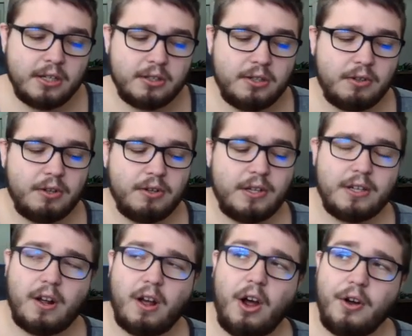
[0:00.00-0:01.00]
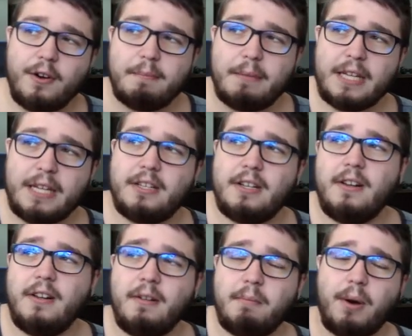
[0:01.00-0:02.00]
to go and automate
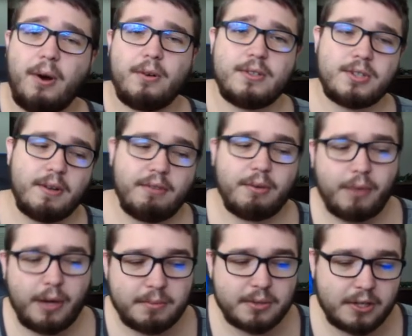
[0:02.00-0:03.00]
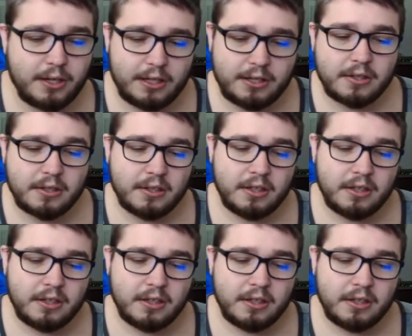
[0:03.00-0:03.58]
parts of the website.